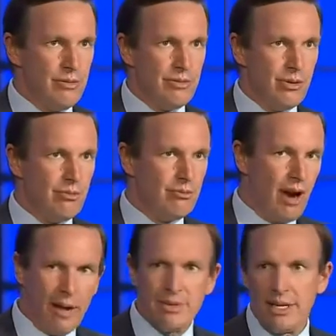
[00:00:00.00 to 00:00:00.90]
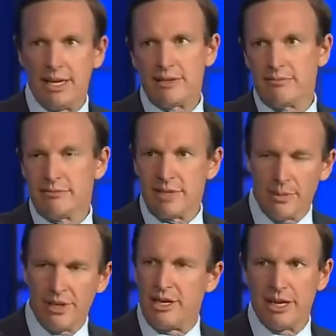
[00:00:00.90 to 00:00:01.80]
For Rob to get
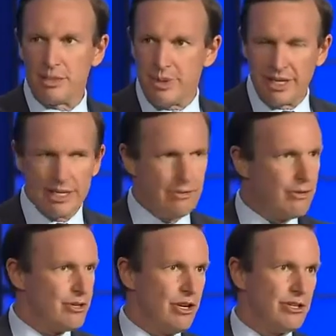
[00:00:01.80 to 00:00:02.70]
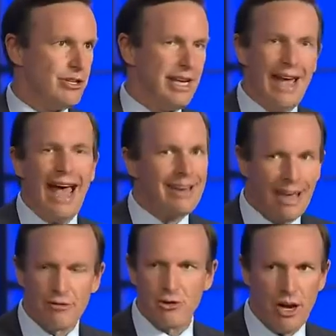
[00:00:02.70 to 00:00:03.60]
something done as big as infrastructure, he had to
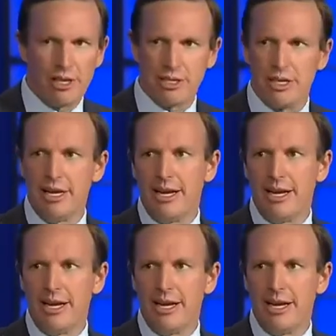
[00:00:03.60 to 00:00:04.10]
have trust